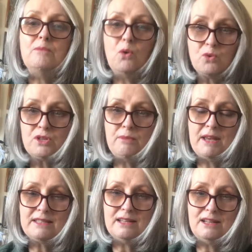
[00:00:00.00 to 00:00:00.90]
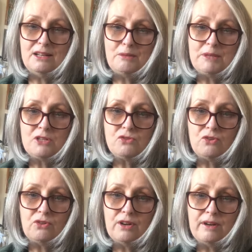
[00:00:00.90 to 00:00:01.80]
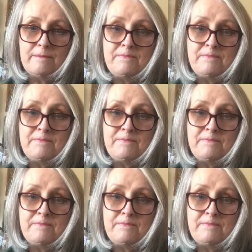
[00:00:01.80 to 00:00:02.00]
also makes it a little bit stronger.